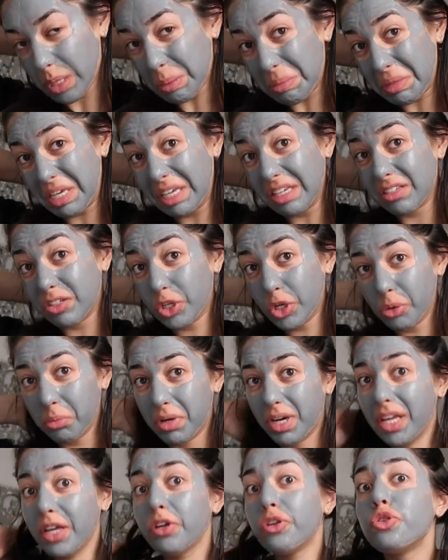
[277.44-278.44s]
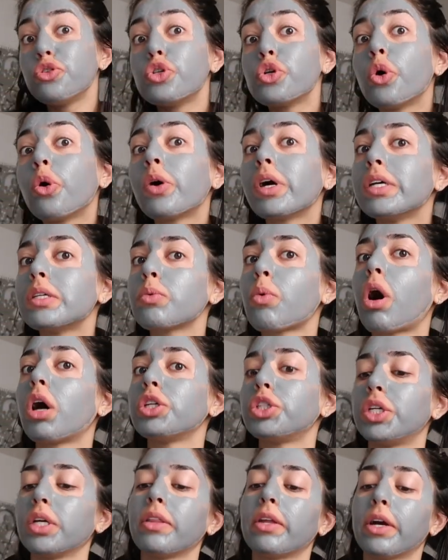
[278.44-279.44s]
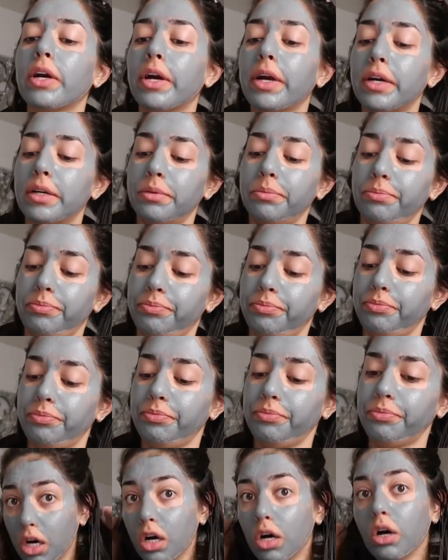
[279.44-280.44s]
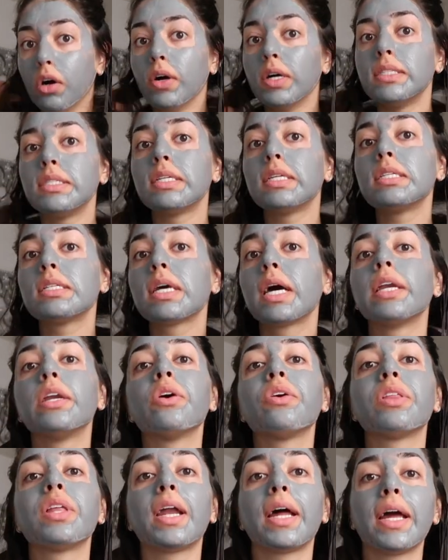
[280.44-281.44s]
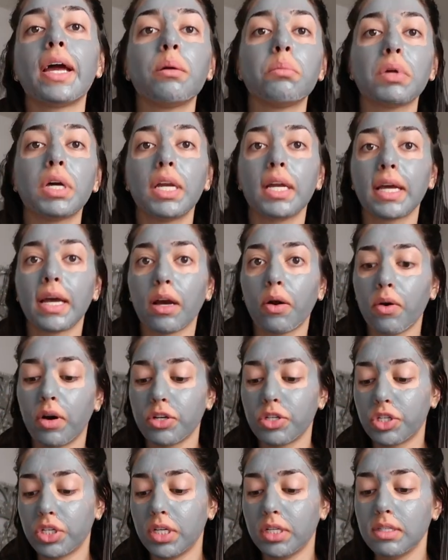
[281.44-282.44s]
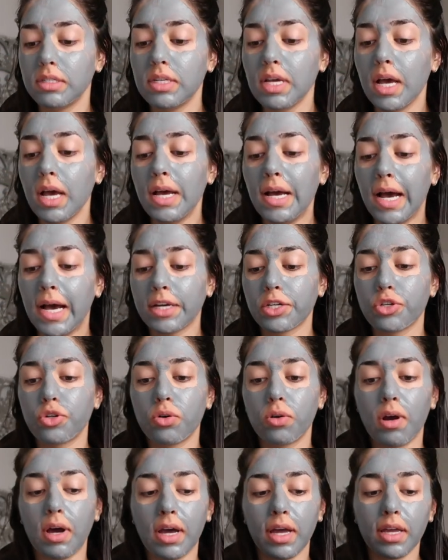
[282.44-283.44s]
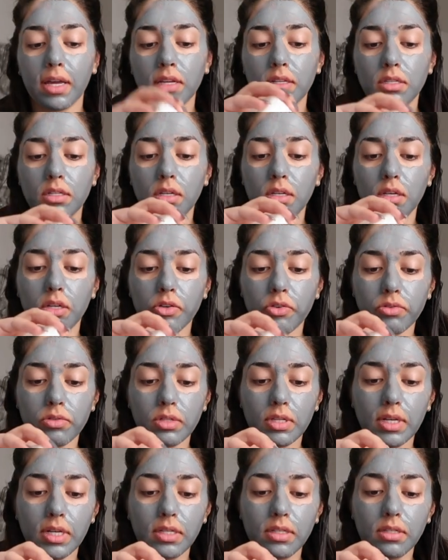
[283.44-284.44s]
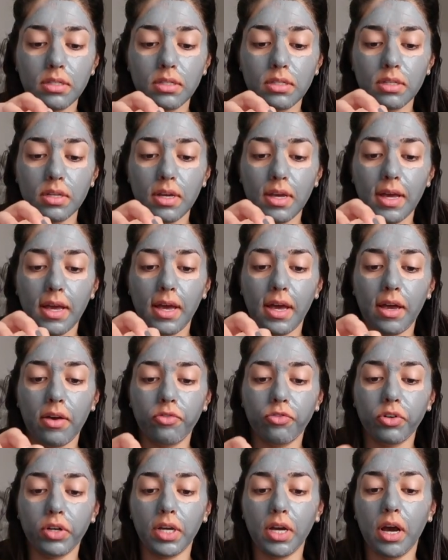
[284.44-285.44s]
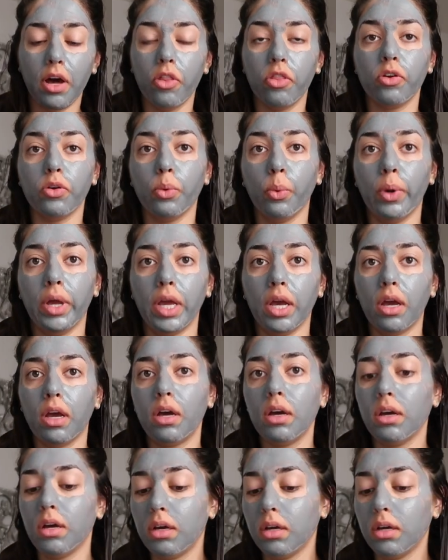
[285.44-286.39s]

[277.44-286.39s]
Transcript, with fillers: because nobody enjoys washing their hair. Oh, and since I know that I am gonna get questions, I try to use this every other week.